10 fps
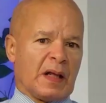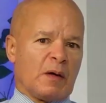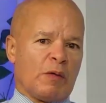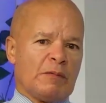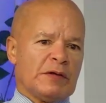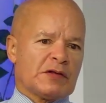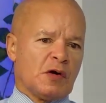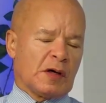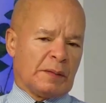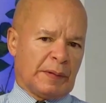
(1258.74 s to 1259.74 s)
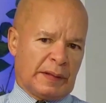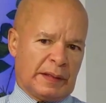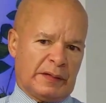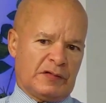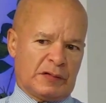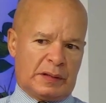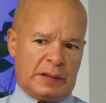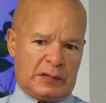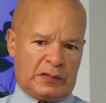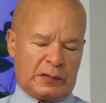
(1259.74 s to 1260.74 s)
When we talk about
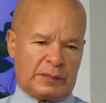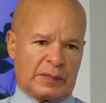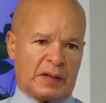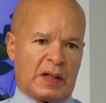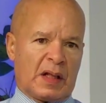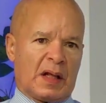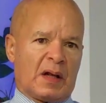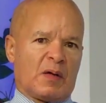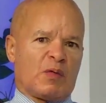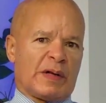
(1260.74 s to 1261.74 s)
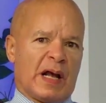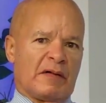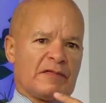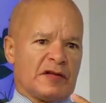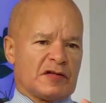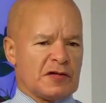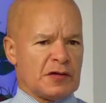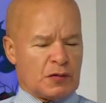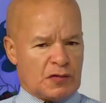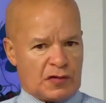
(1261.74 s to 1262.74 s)
education, we have this
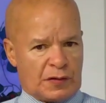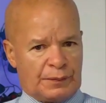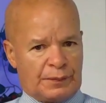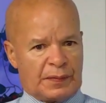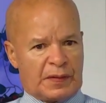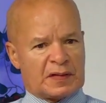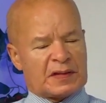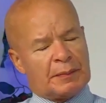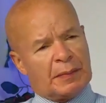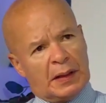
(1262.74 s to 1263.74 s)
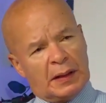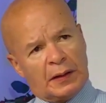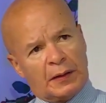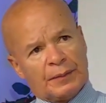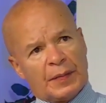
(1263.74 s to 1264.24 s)
notion that somehow